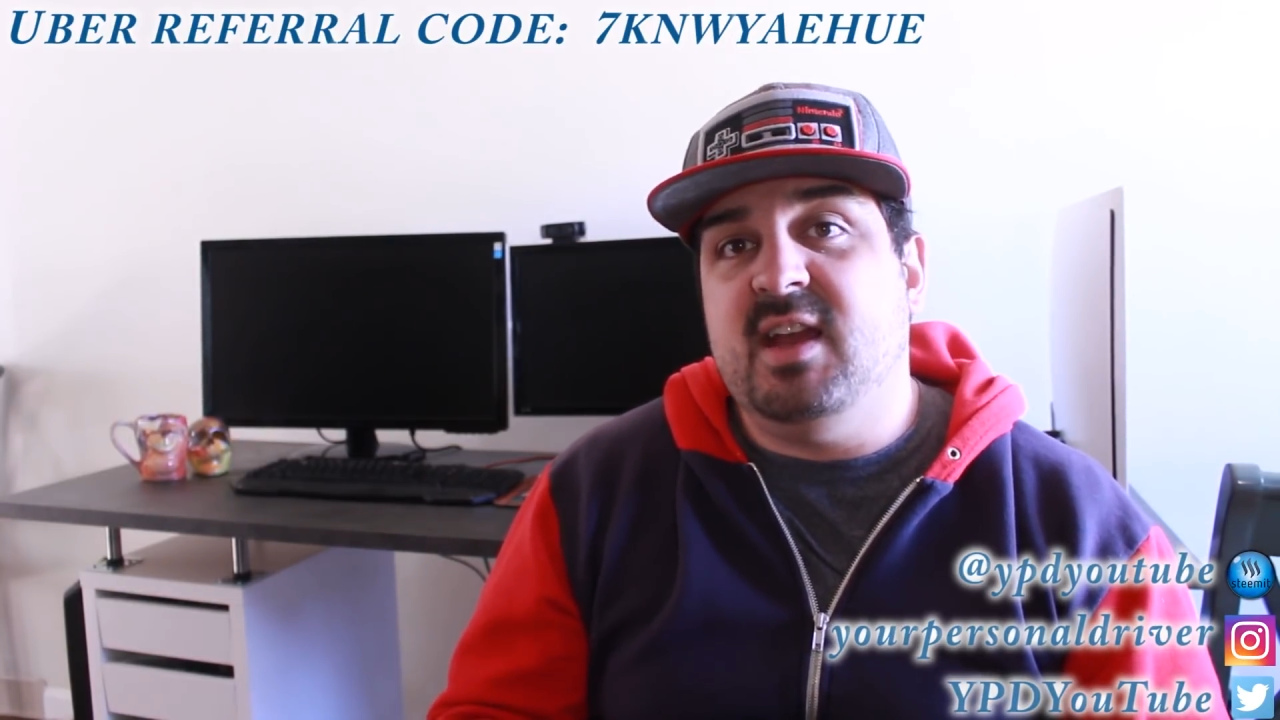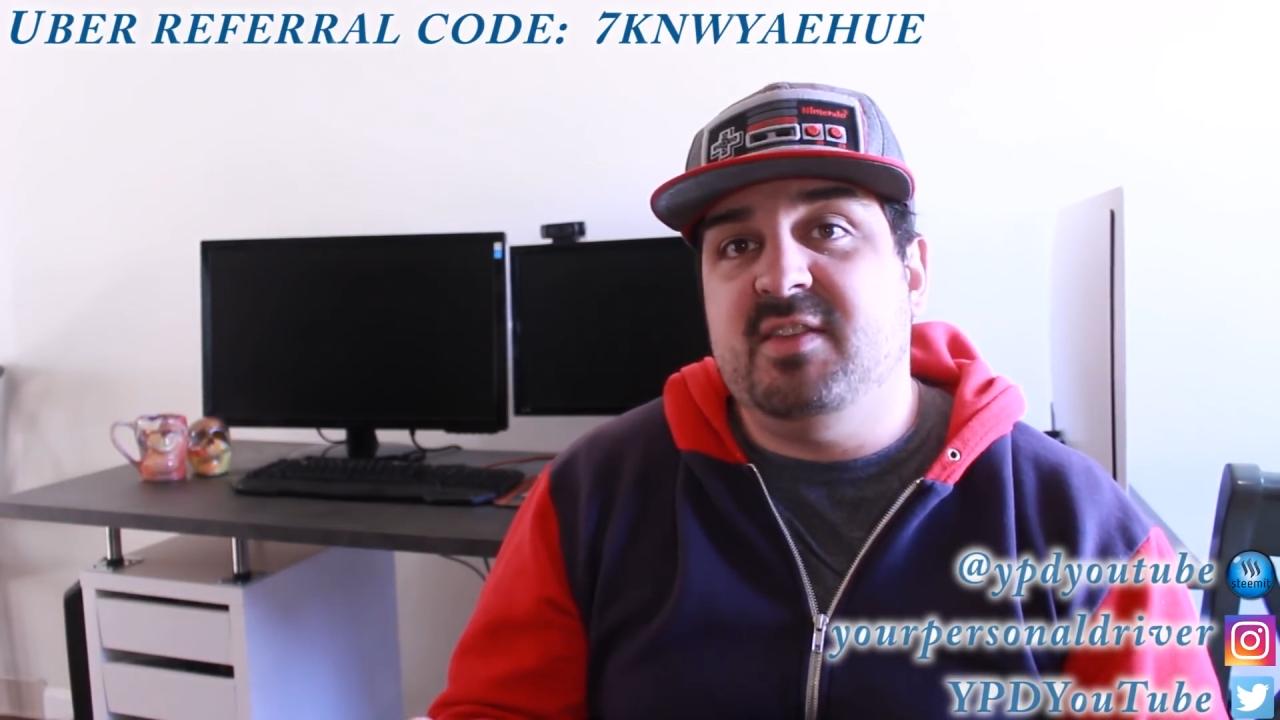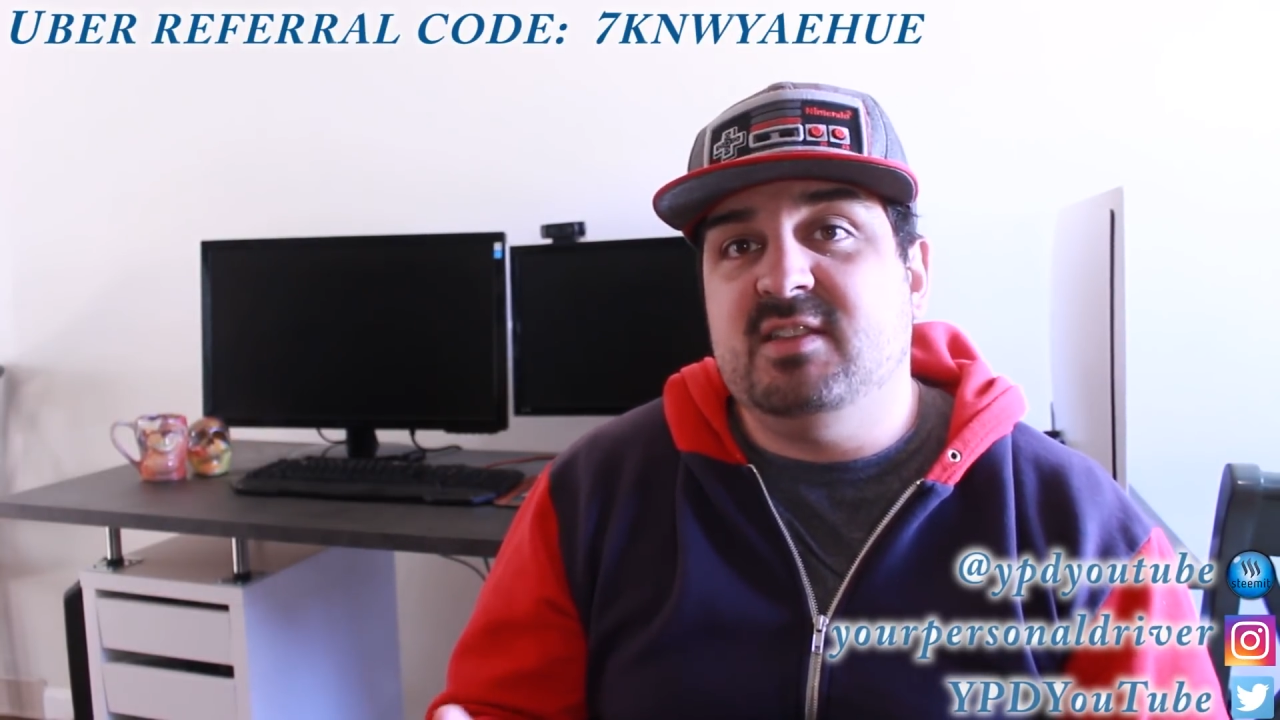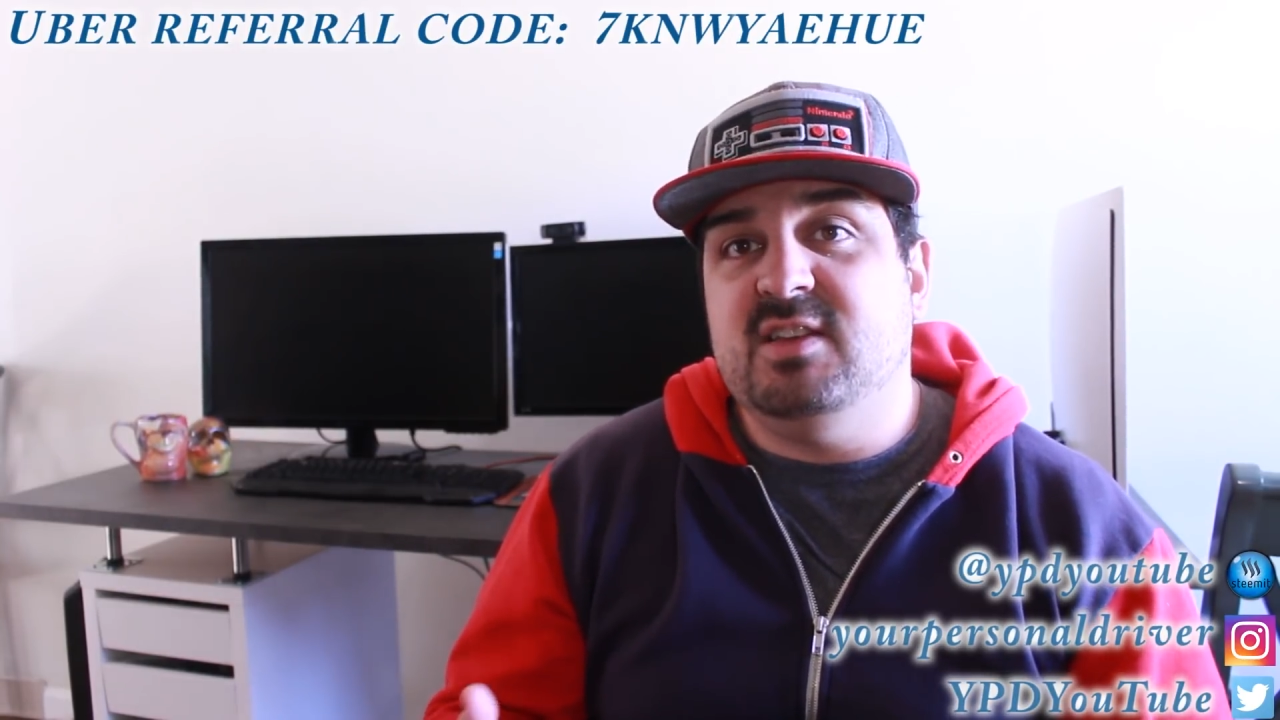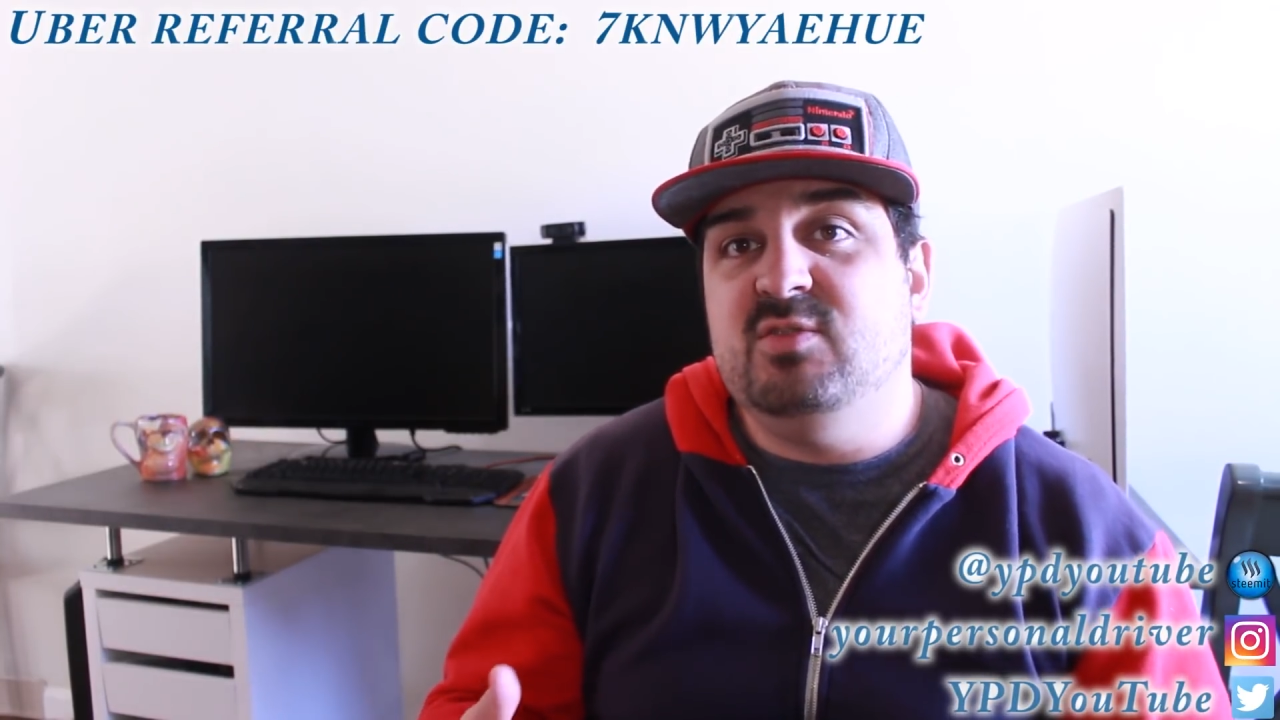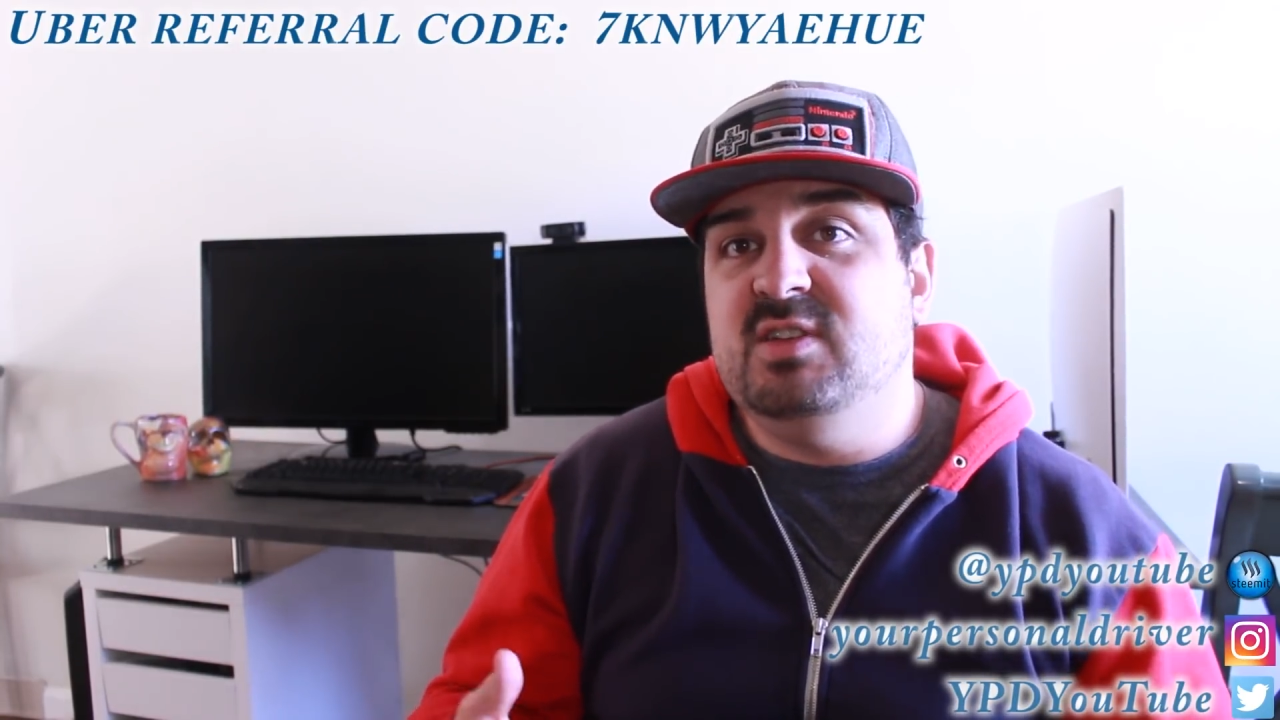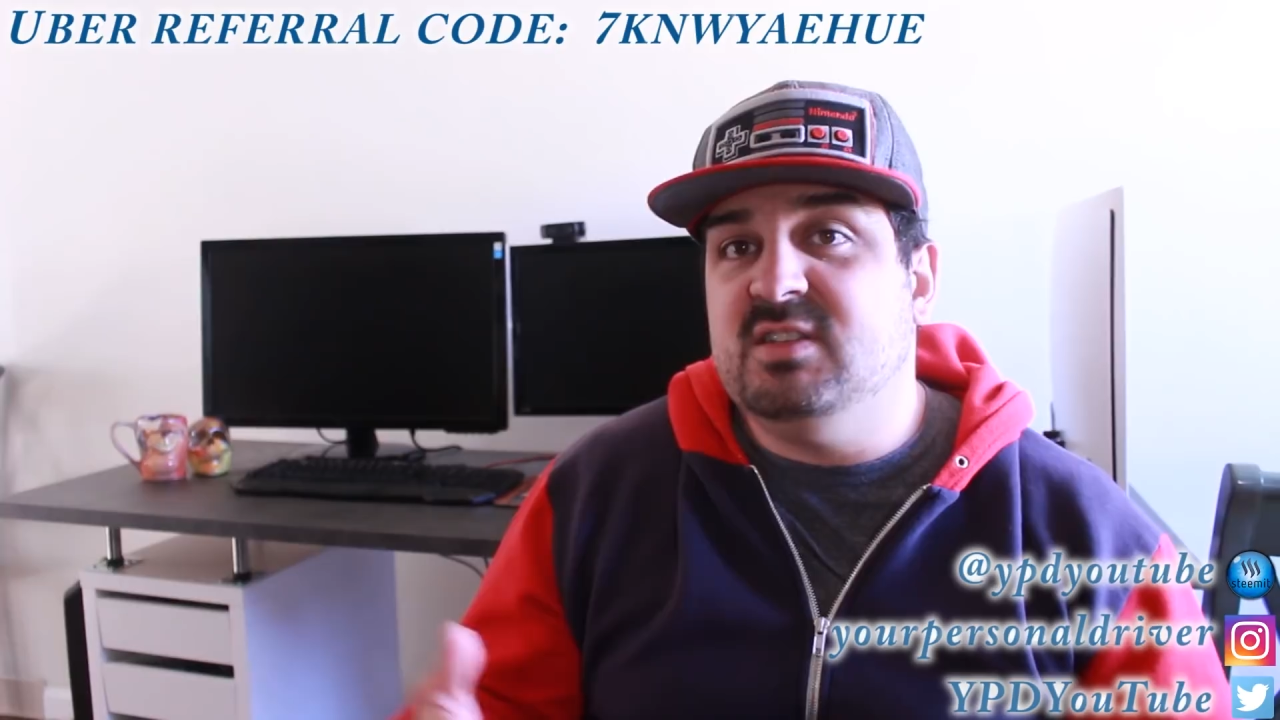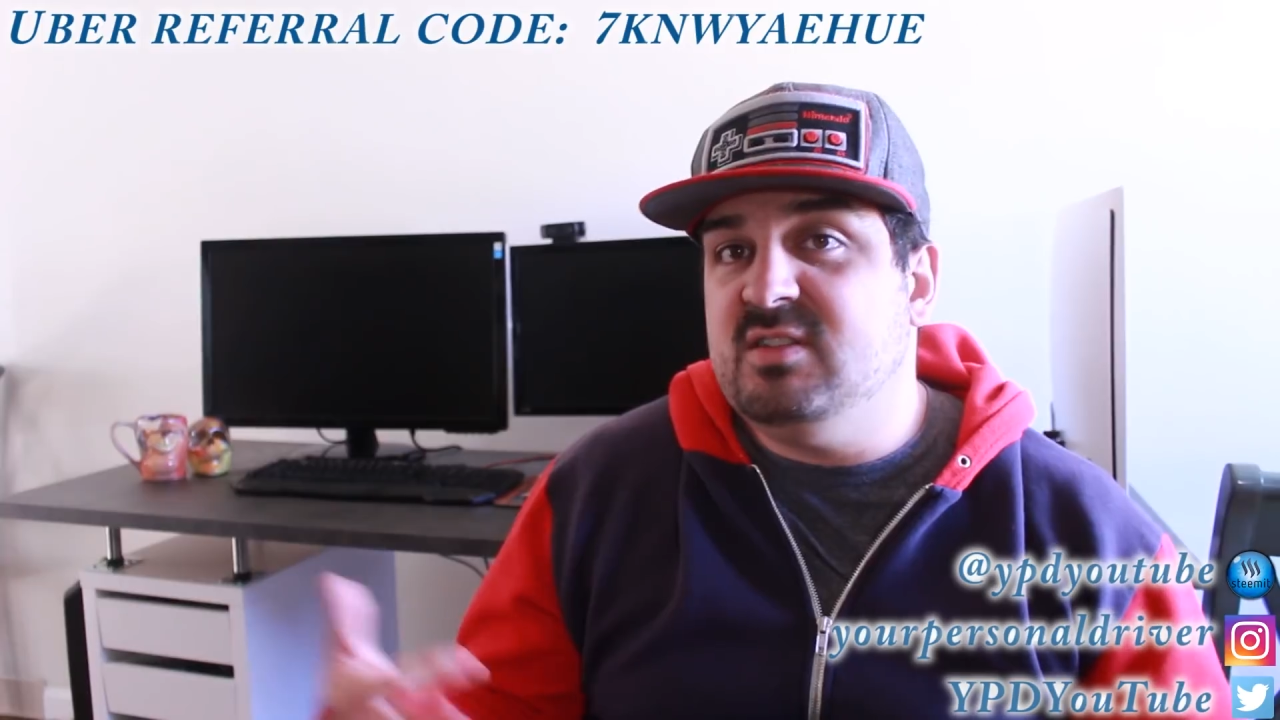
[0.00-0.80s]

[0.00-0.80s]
I think that you need